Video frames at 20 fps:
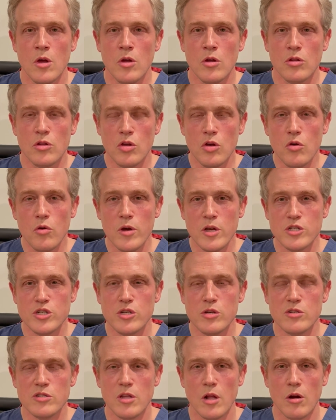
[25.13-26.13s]
two
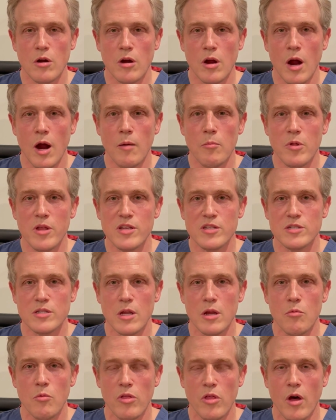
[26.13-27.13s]
issues that are commonly
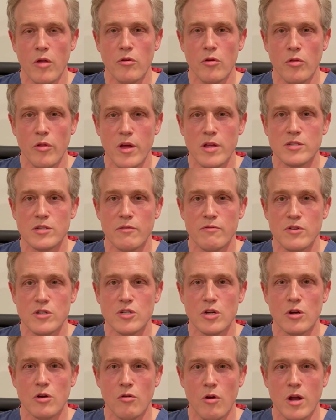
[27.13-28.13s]
seen with other laser
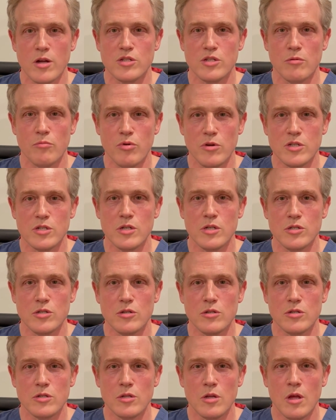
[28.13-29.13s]
vision correction procedures.